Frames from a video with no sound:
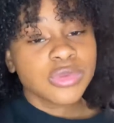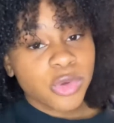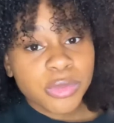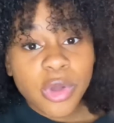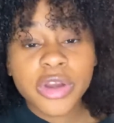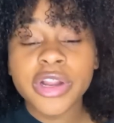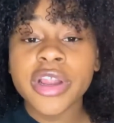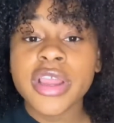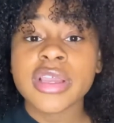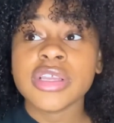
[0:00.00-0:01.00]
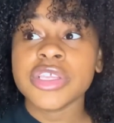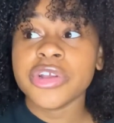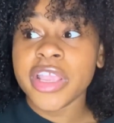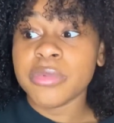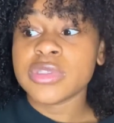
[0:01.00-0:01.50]
water, you're
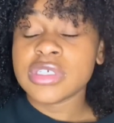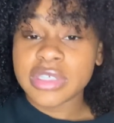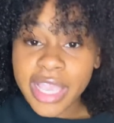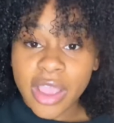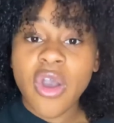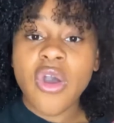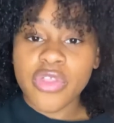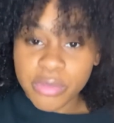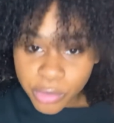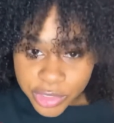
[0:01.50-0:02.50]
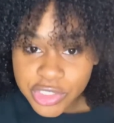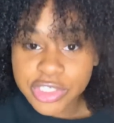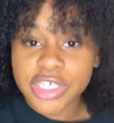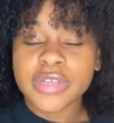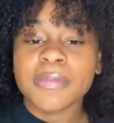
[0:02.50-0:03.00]
able to get all the moisture
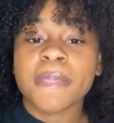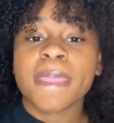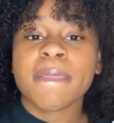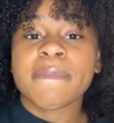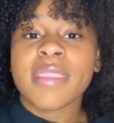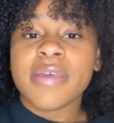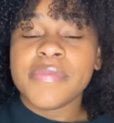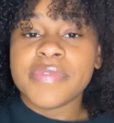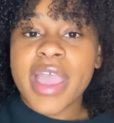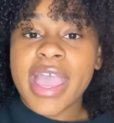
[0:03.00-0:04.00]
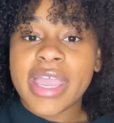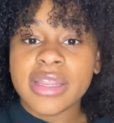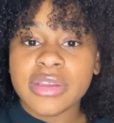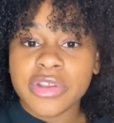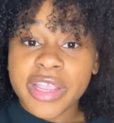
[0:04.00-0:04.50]
that
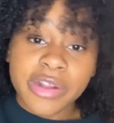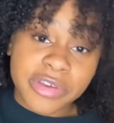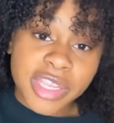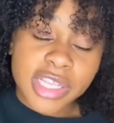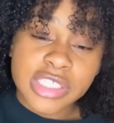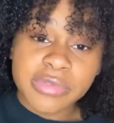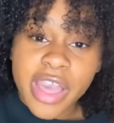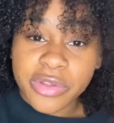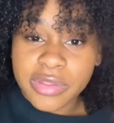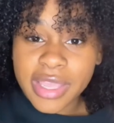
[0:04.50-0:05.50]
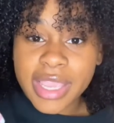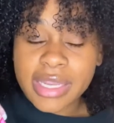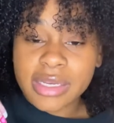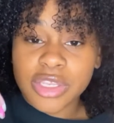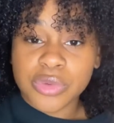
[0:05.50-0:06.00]
your hair needs rather than
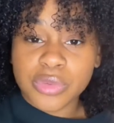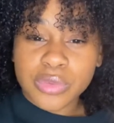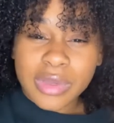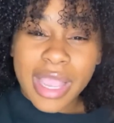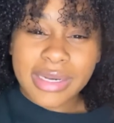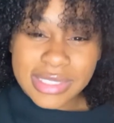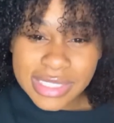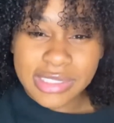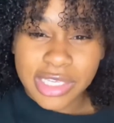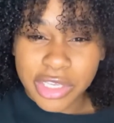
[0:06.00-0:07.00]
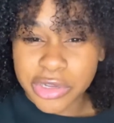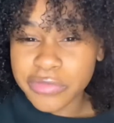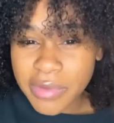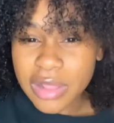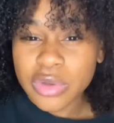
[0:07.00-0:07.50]
you kind of sealing your
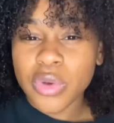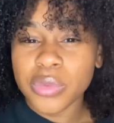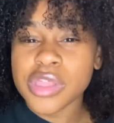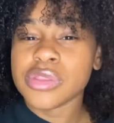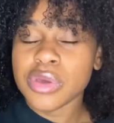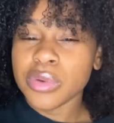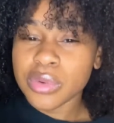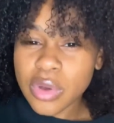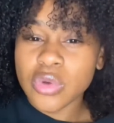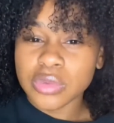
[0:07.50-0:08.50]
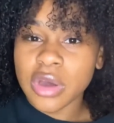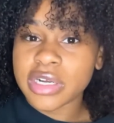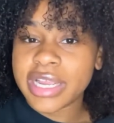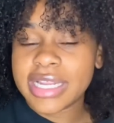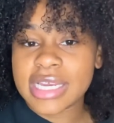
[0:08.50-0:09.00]
follicle with cold water
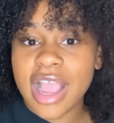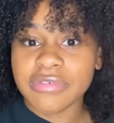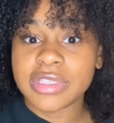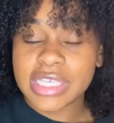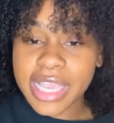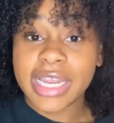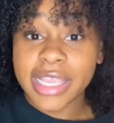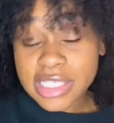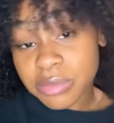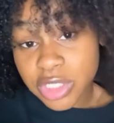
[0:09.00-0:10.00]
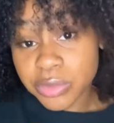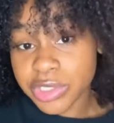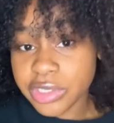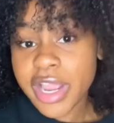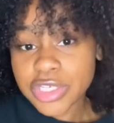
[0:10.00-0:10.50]
and not really getting as much moisture
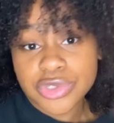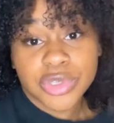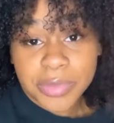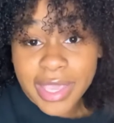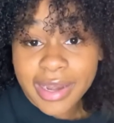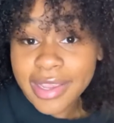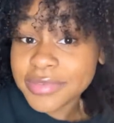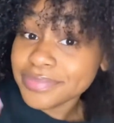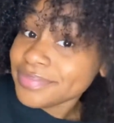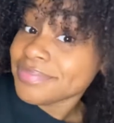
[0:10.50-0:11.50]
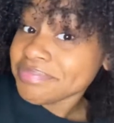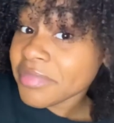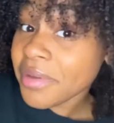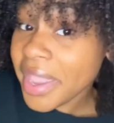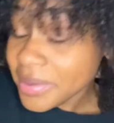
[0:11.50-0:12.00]
as you should be getting. Okay?